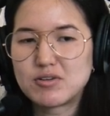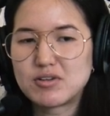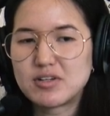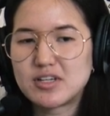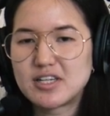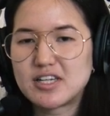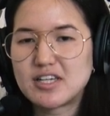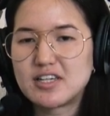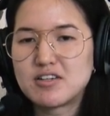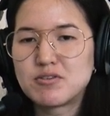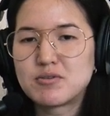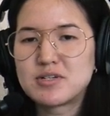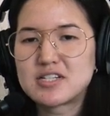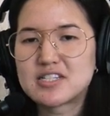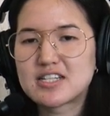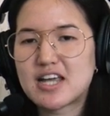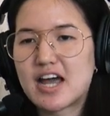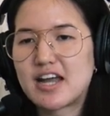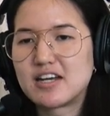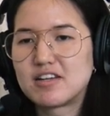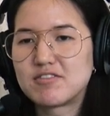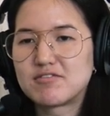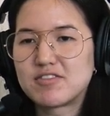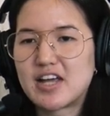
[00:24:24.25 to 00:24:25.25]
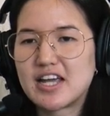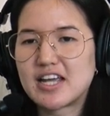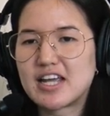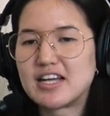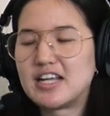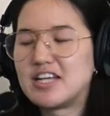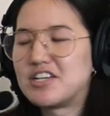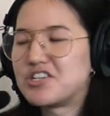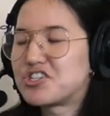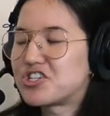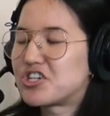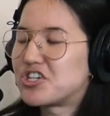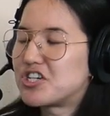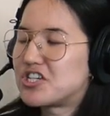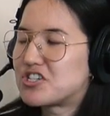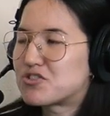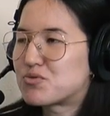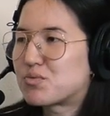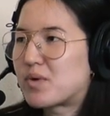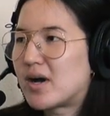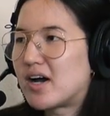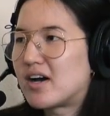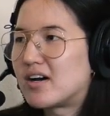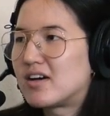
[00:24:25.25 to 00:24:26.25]
he was kind of like an intern
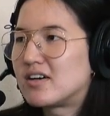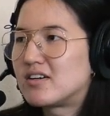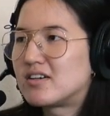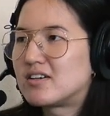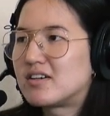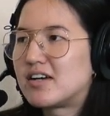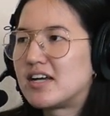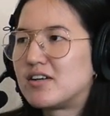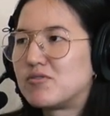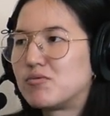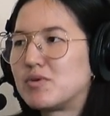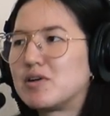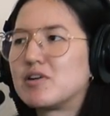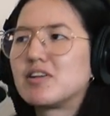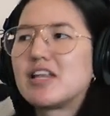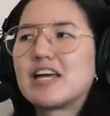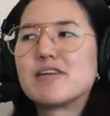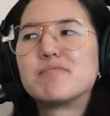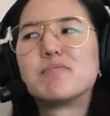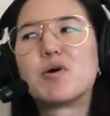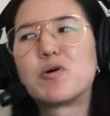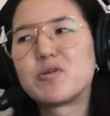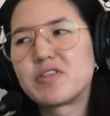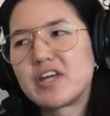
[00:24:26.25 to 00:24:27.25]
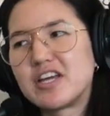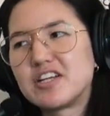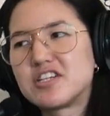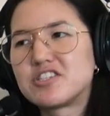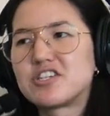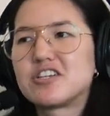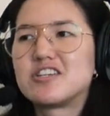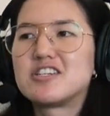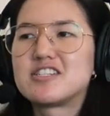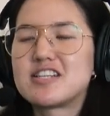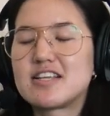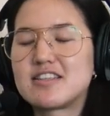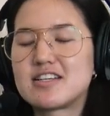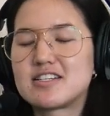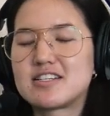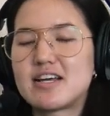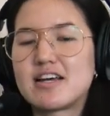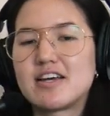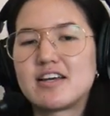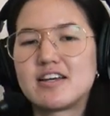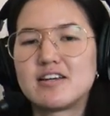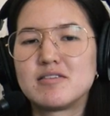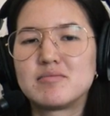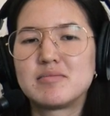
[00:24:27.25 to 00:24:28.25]
as well and we were like both interns at the
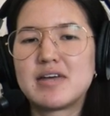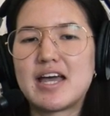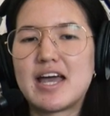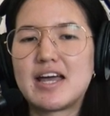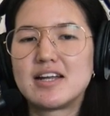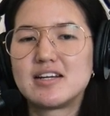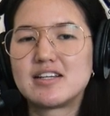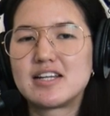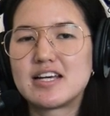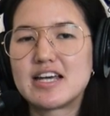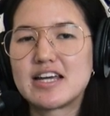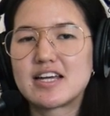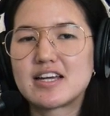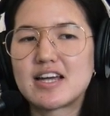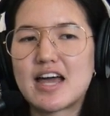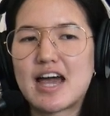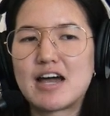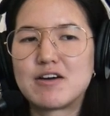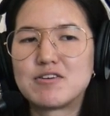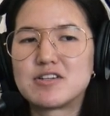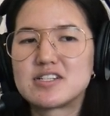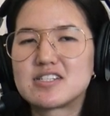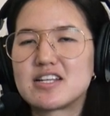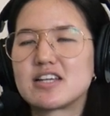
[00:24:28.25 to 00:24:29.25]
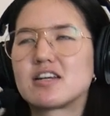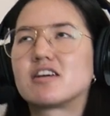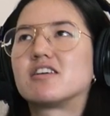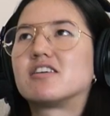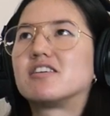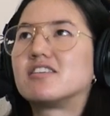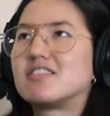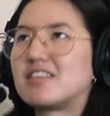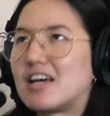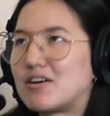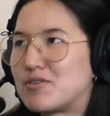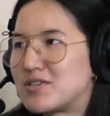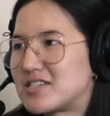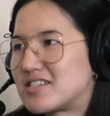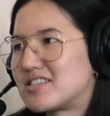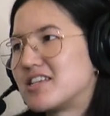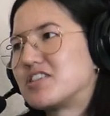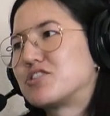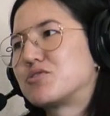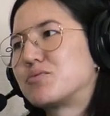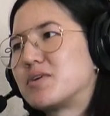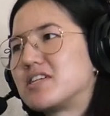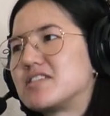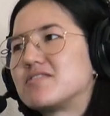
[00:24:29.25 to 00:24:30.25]
time and like i was like oh, that was
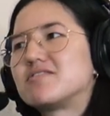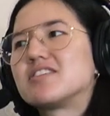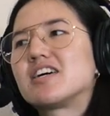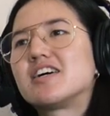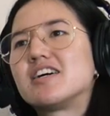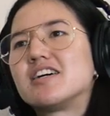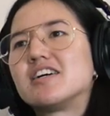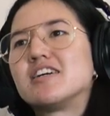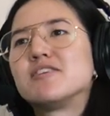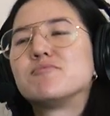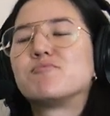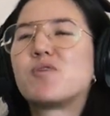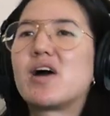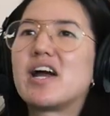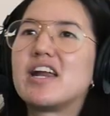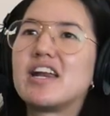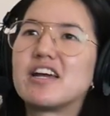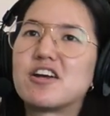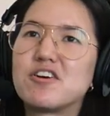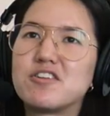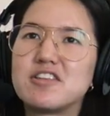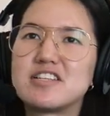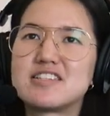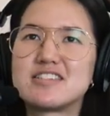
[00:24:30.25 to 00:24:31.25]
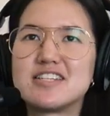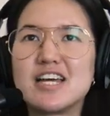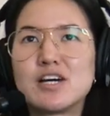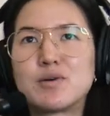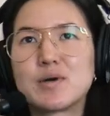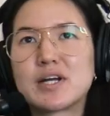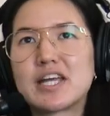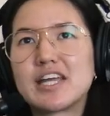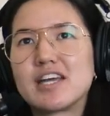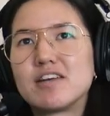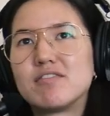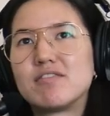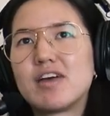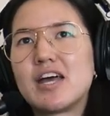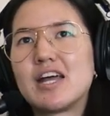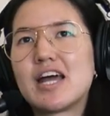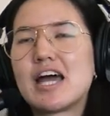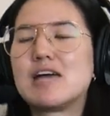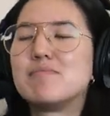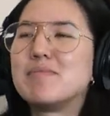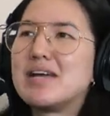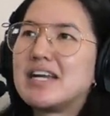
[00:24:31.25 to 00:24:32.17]
such a waste of time why did i go to this networking event i